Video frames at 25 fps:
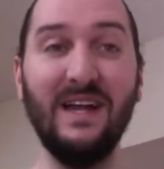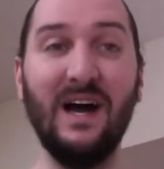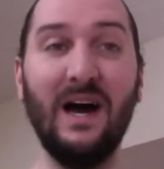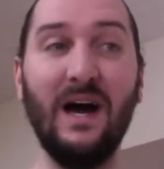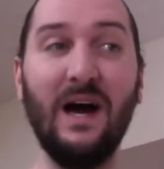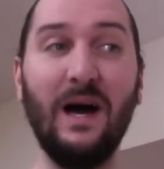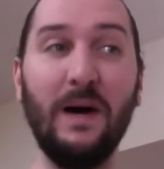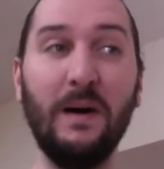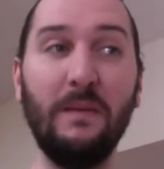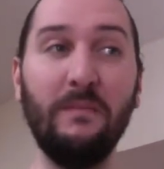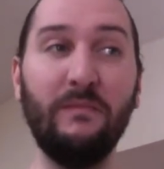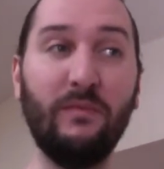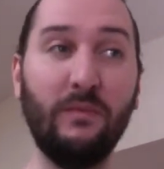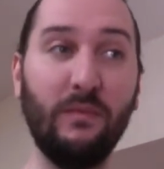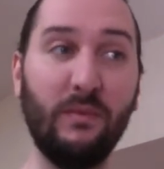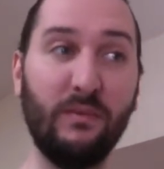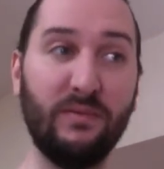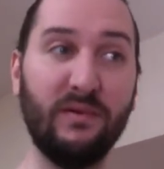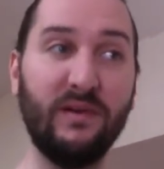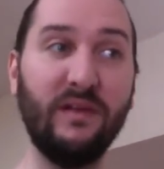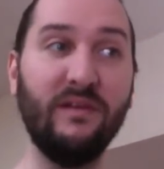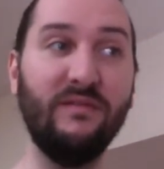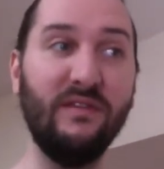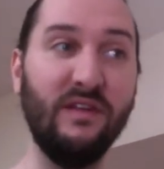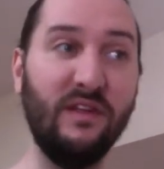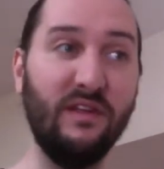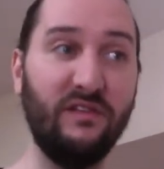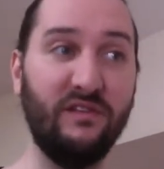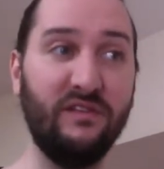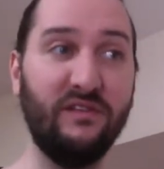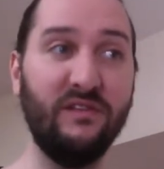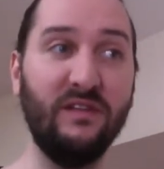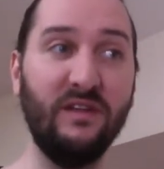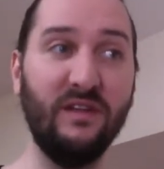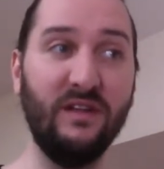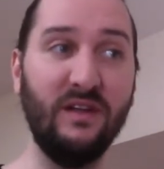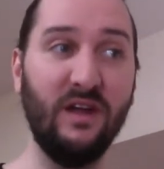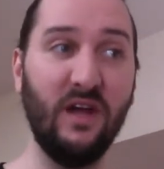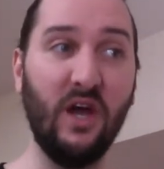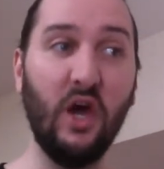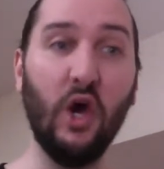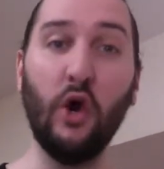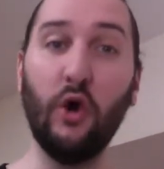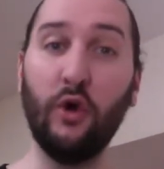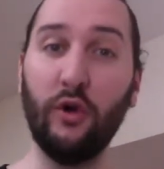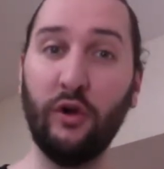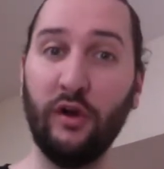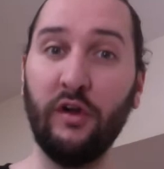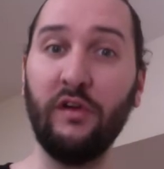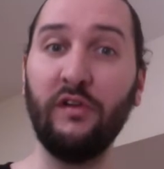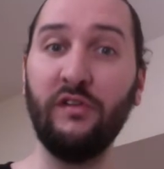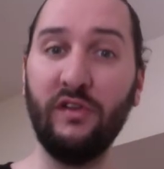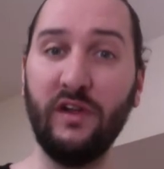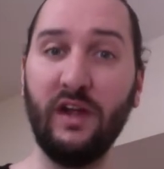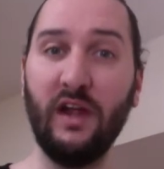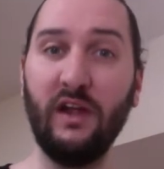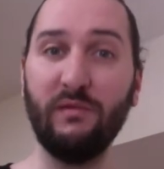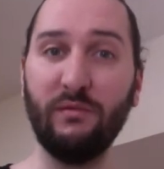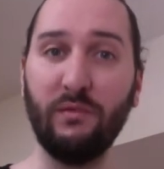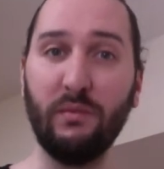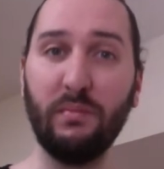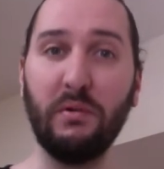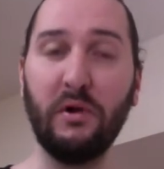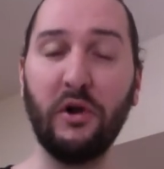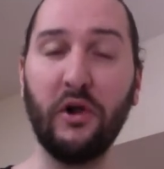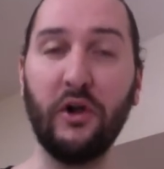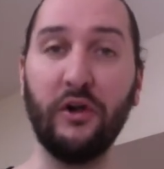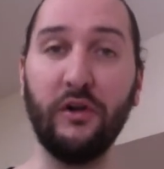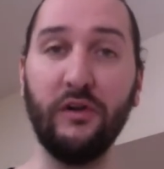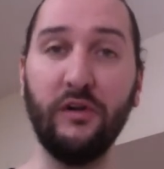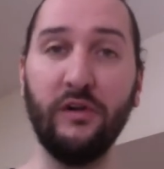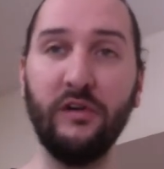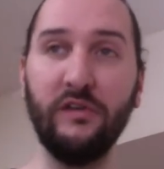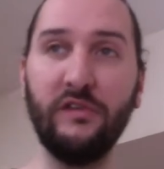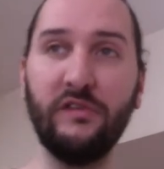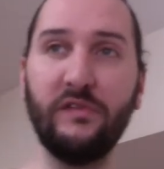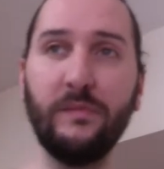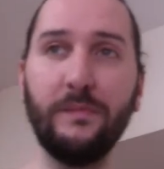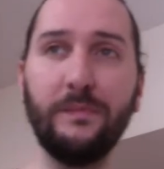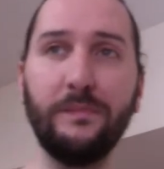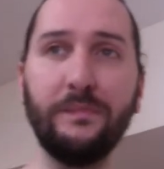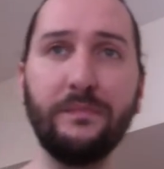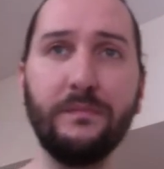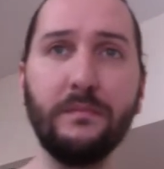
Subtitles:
from the previous owner because you guys were partners.